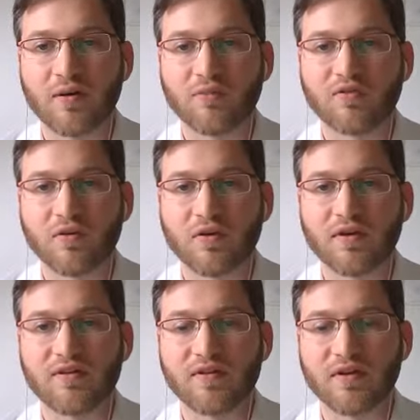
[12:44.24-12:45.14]
so
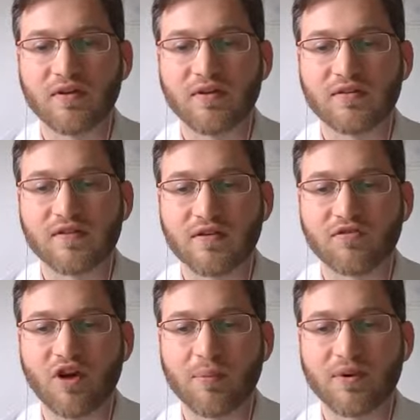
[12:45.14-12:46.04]
that instead of
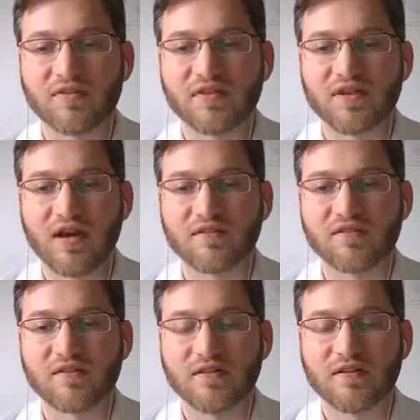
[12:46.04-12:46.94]
shopping as a
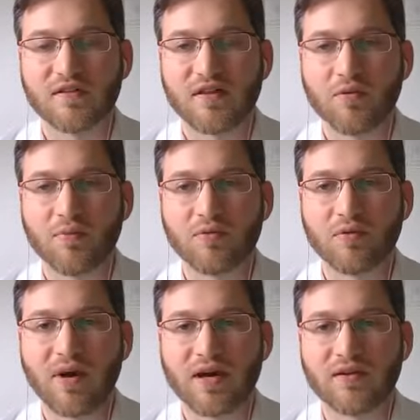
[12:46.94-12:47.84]
guest, they would be
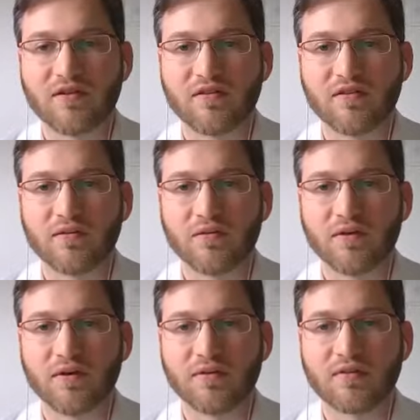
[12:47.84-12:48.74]
reminded to
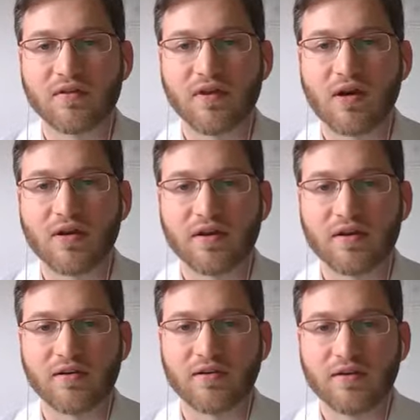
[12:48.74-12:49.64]
log
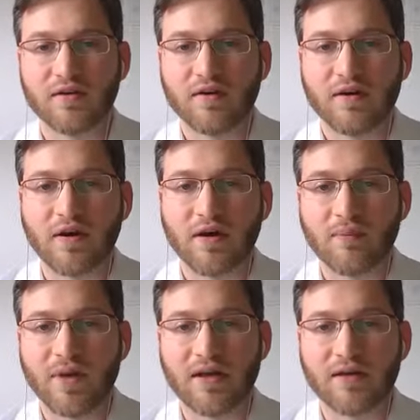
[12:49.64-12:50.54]
in.
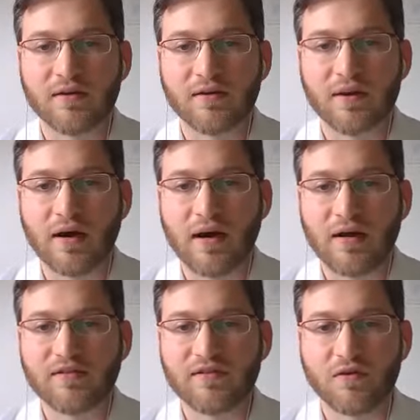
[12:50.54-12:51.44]
And
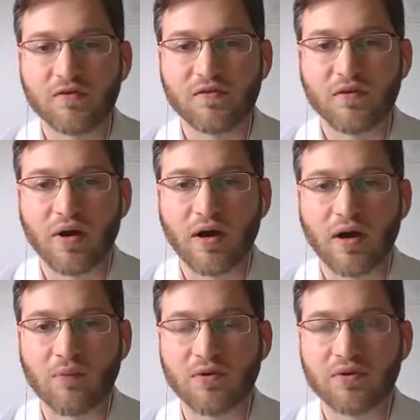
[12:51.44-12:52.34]
I'd say also, though,
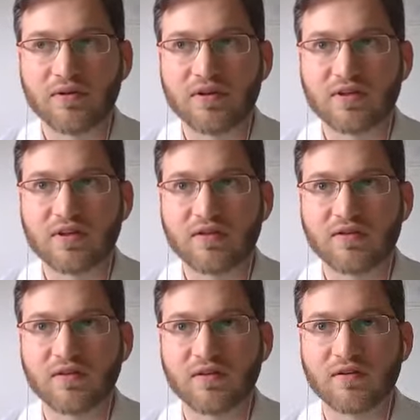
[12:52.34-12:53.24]
I wouldn't
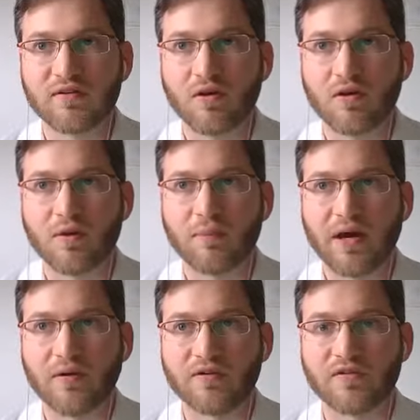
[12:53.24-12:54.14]
neglect to talk
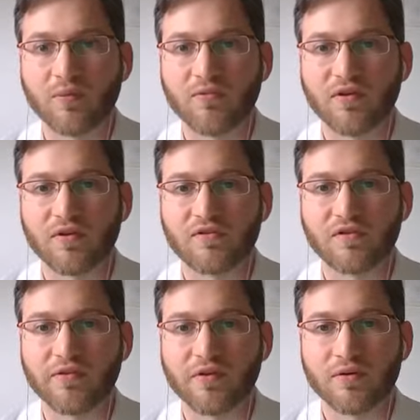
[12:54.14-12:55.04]
about some of the
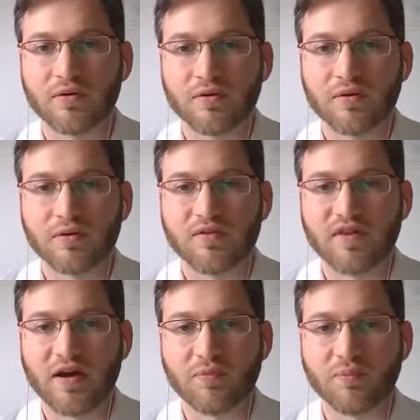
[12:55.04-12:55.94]
server
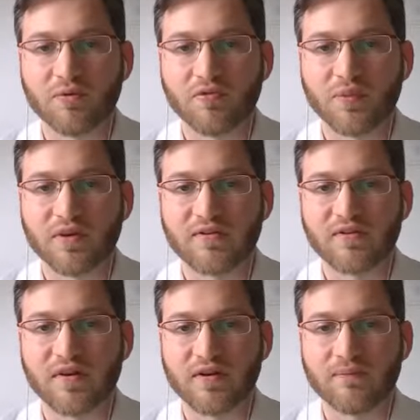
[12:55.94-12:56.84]
side improvements
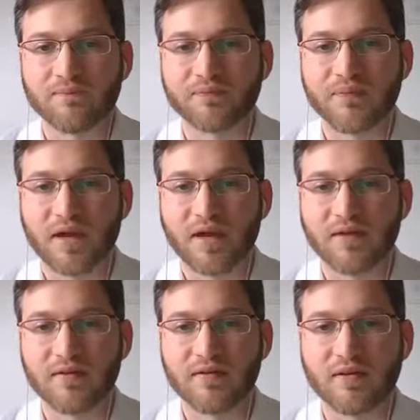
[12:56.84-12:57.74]

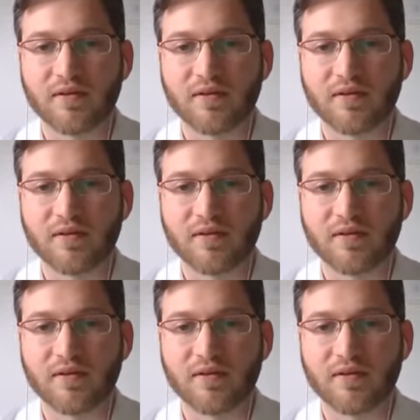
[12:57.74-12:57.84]
and